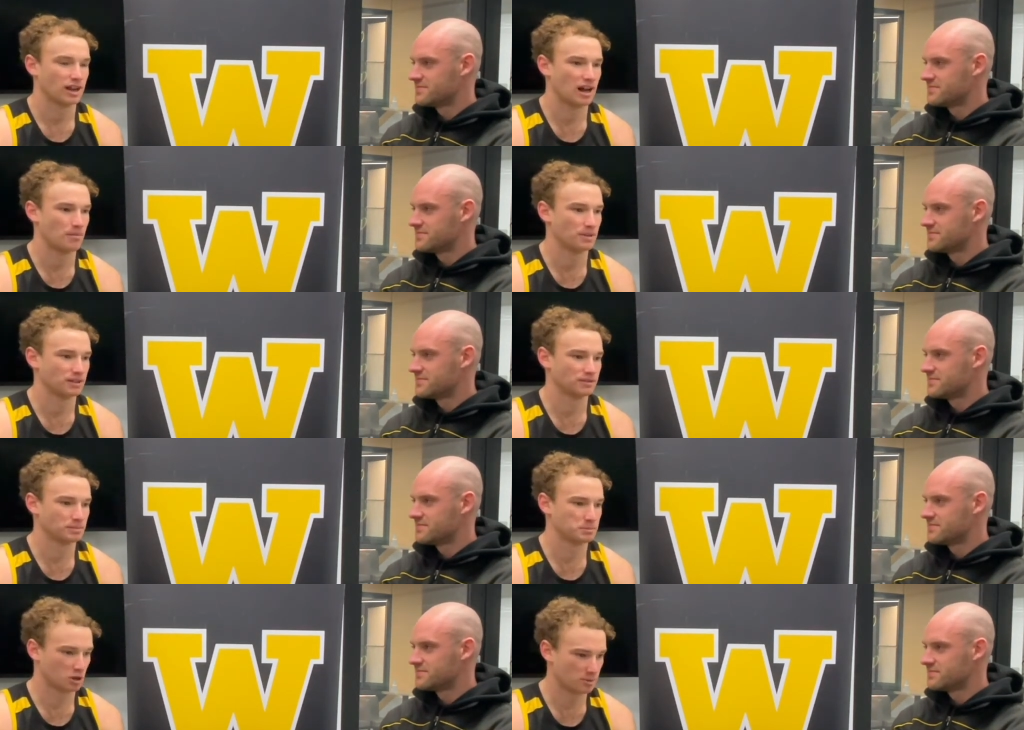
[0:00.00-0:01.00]
Speaker 1: Um,
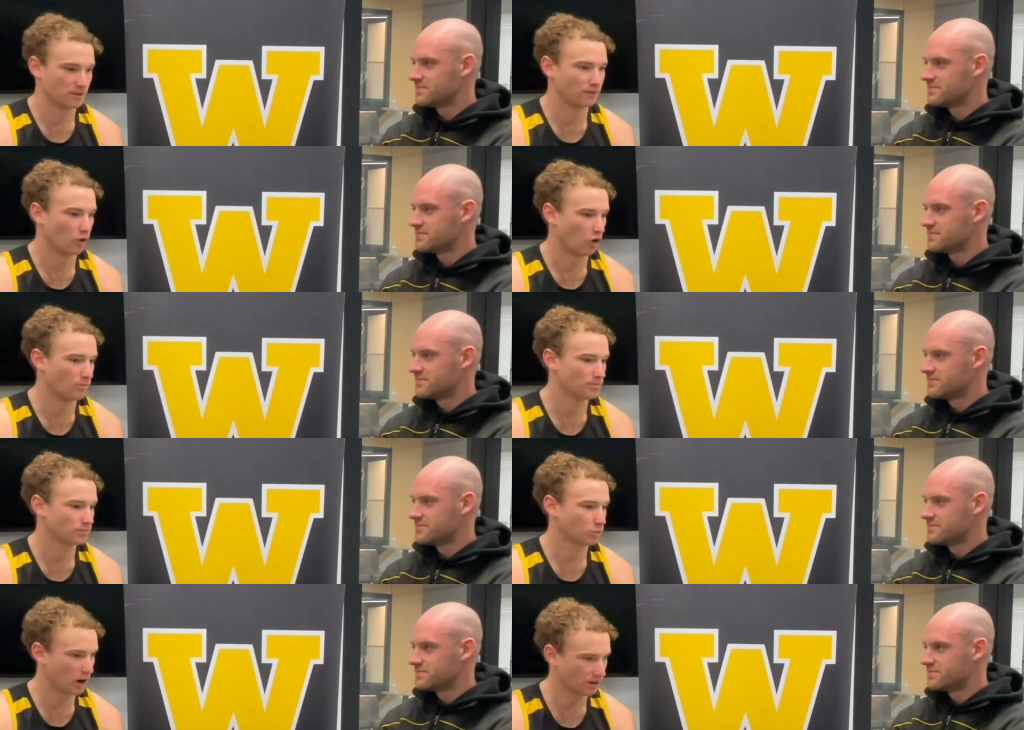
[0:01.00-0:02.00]
got a bit of
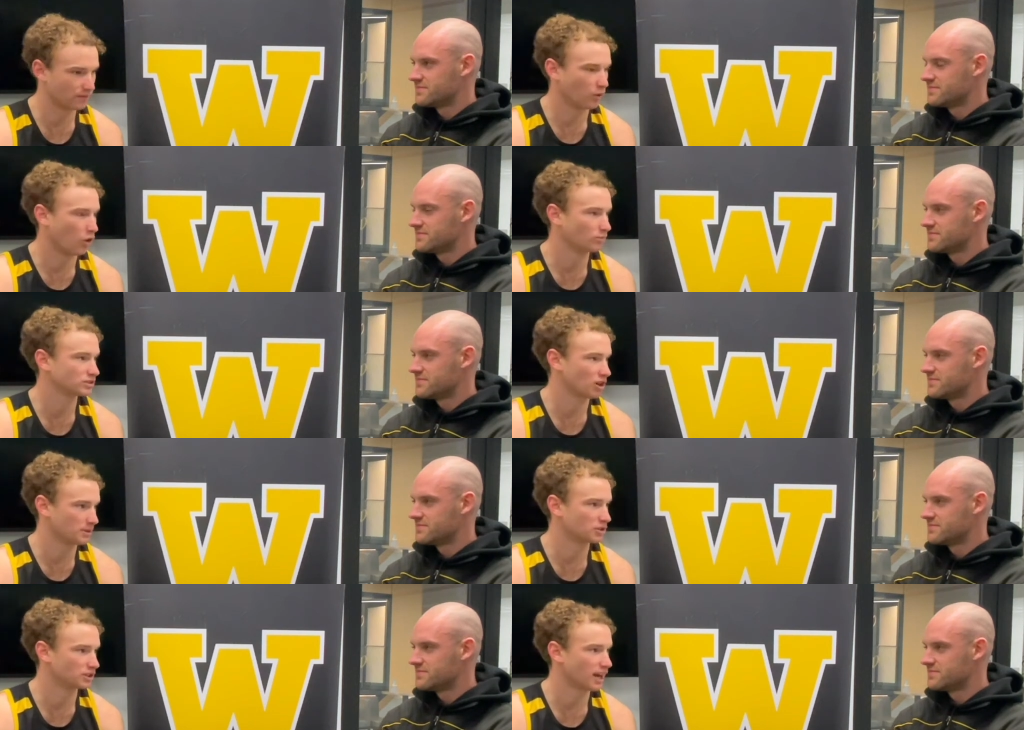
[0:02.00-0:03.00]
form, we're in form, so
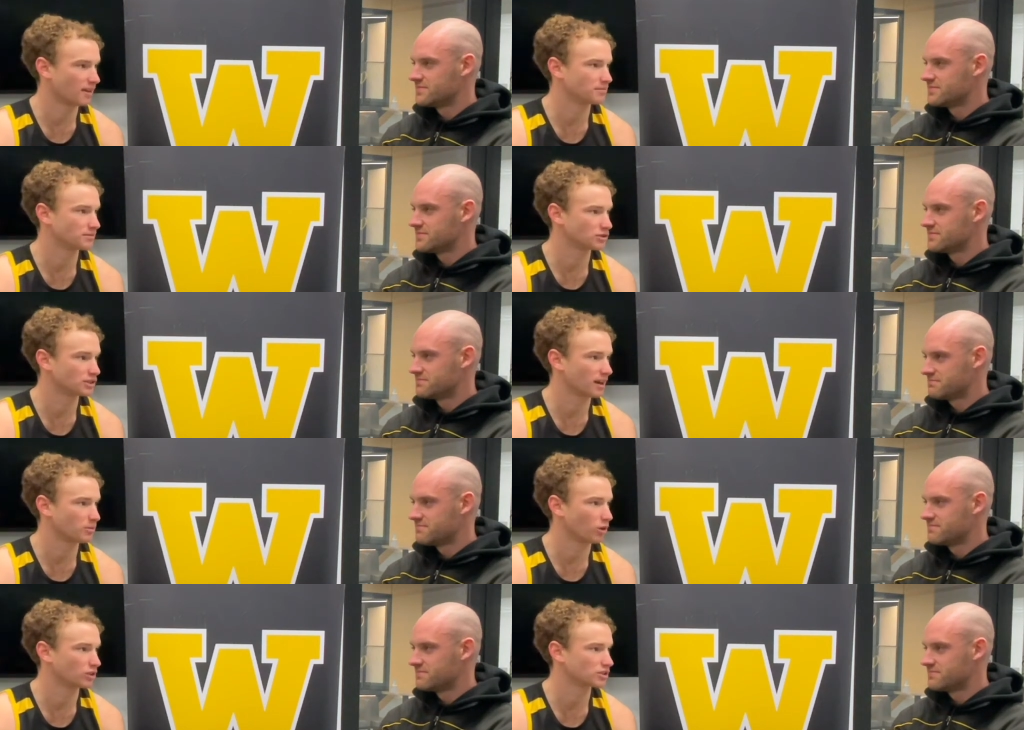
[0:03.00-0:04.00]
it'll be a good game, good
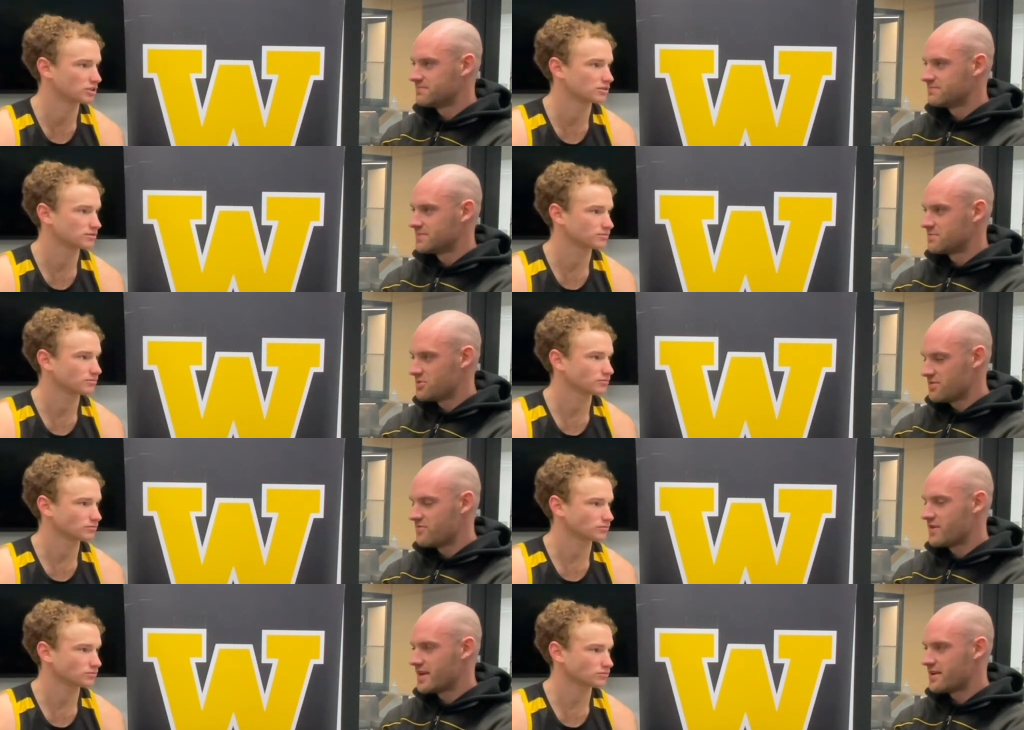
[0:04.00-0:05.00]
game to watch.
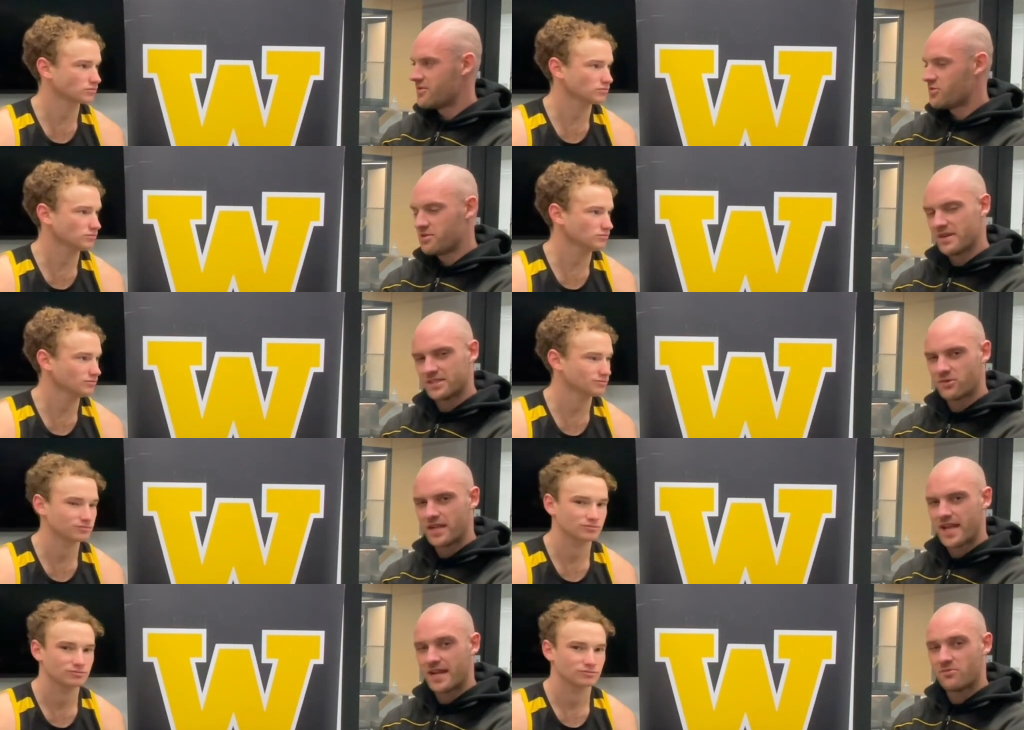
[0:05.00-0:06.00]
Beautiful, Hendo. All the best
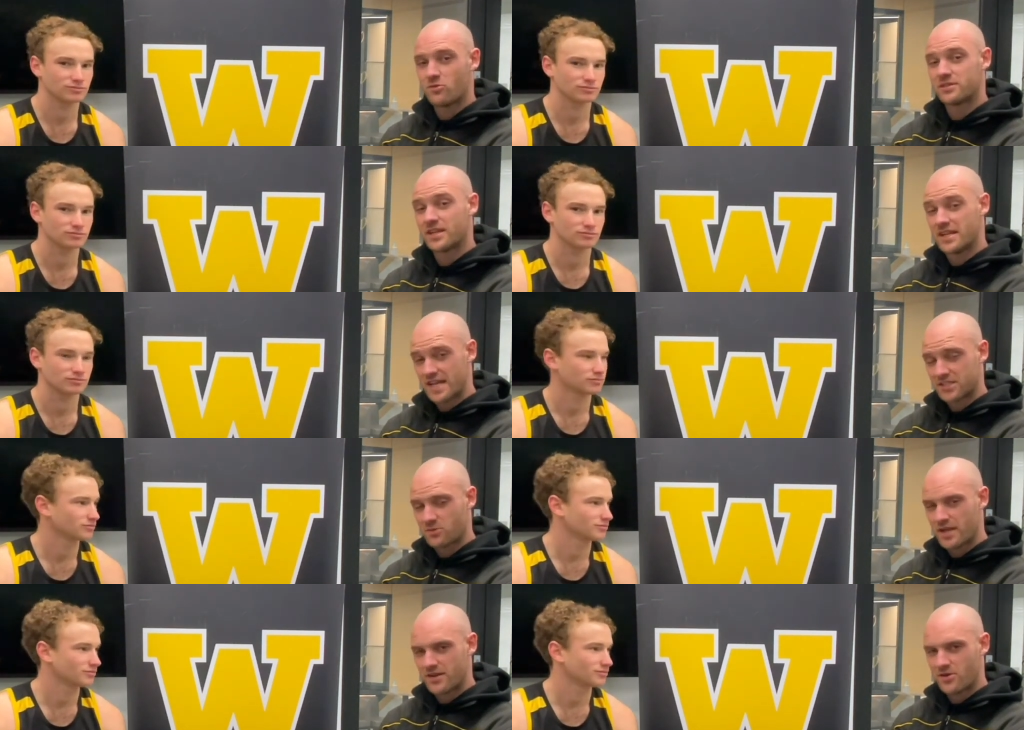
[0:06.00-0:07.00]
weekend,
Speaker 2: and we'll see you
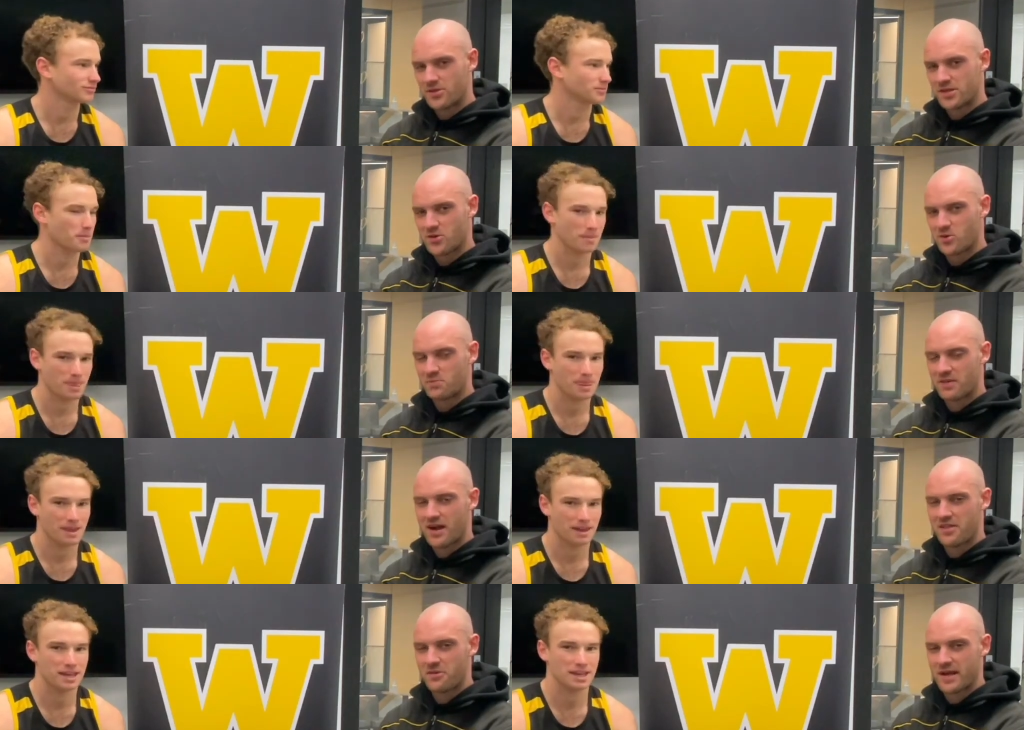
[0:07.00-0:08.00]
next week on the Gordon
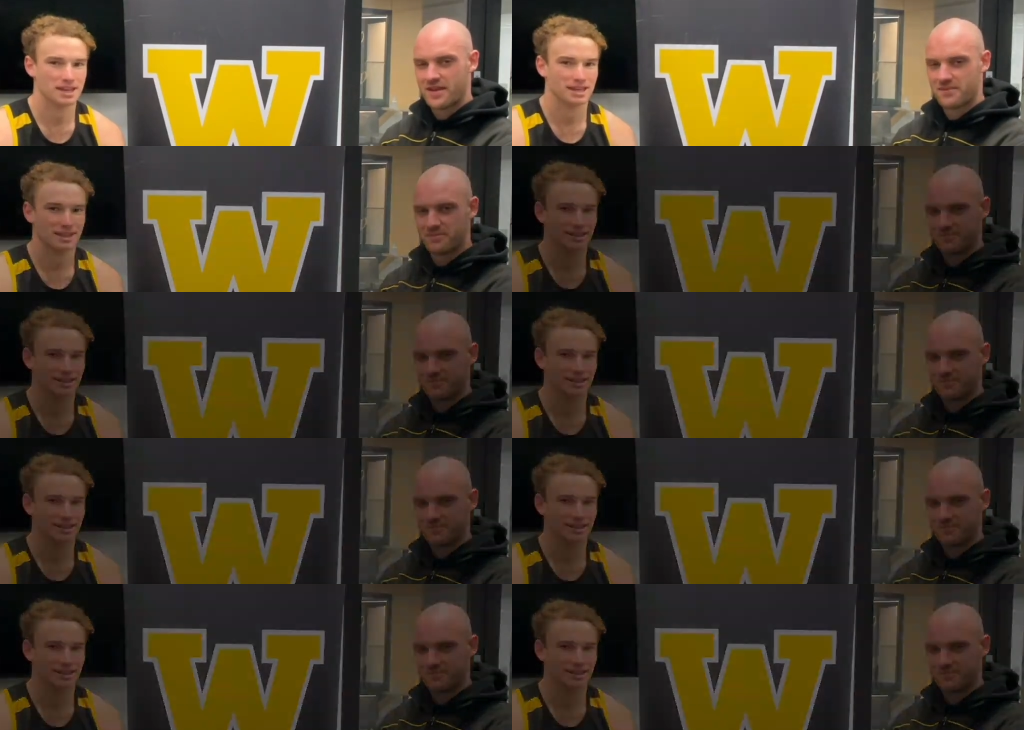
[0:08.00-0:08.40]
Player of the Week.